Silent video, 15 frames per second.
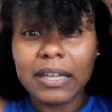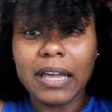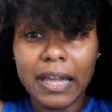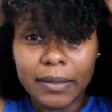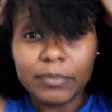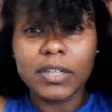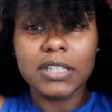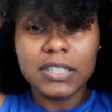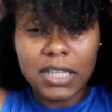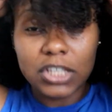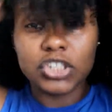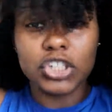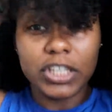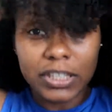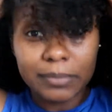I'm not
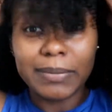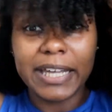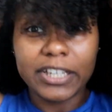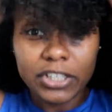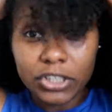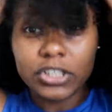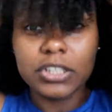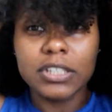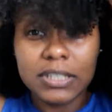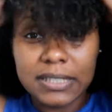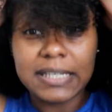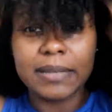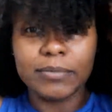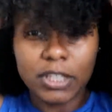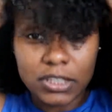touching my
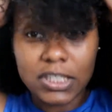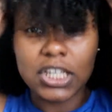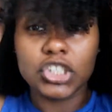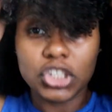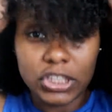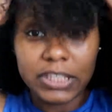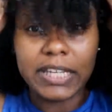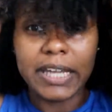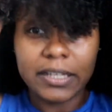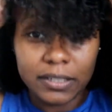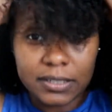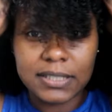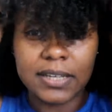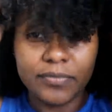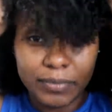curls, I'm not touching the
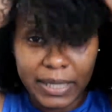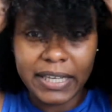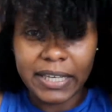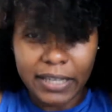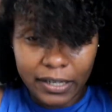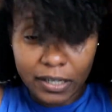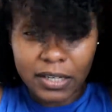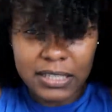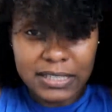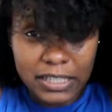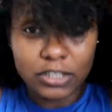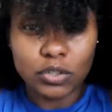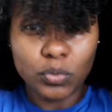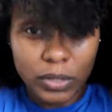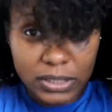ends of my hair because
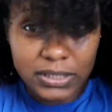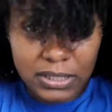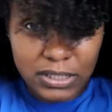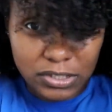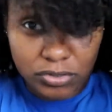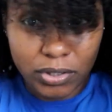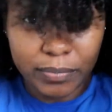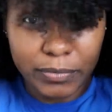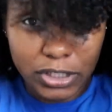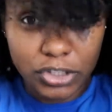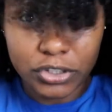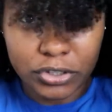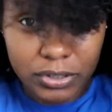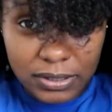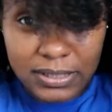I don't want to disrupt the
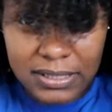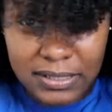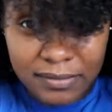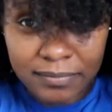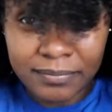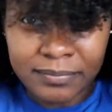curls.